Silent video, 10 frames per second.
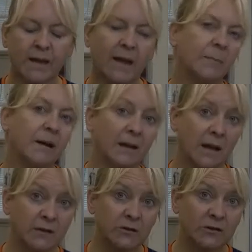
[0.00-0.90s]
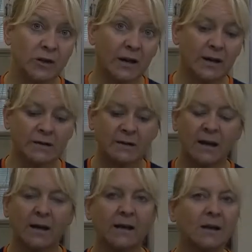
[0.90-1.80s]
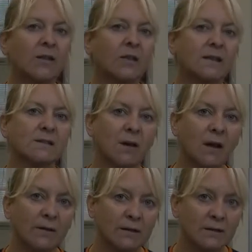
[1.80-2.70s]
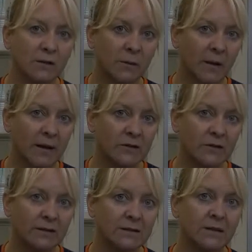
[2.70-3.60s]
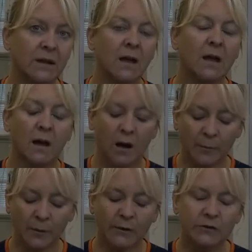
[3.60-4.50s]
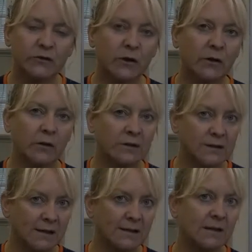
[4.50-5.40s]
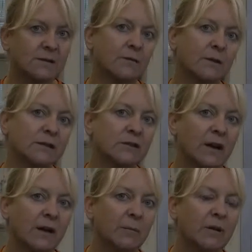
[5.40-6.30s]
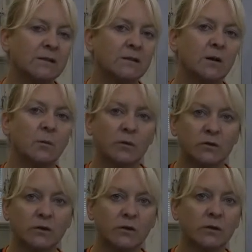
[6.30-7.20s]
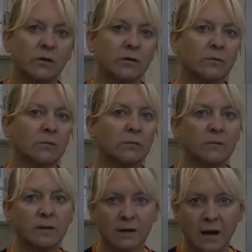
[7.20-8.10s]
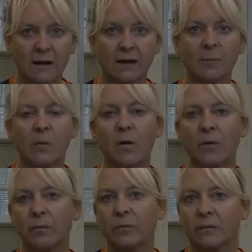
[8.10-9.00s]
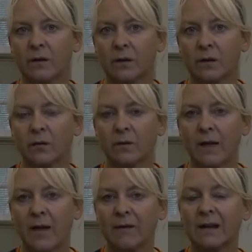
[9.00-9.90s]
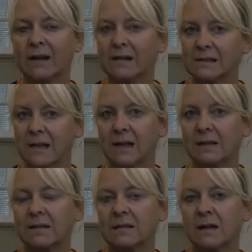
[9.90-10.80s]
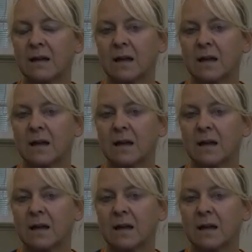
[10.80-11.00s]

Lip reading: and medication chart, and anything that's relevant to the patient. I'm not going to show you the details of this chart because I don't want you to get hung up on, having an exact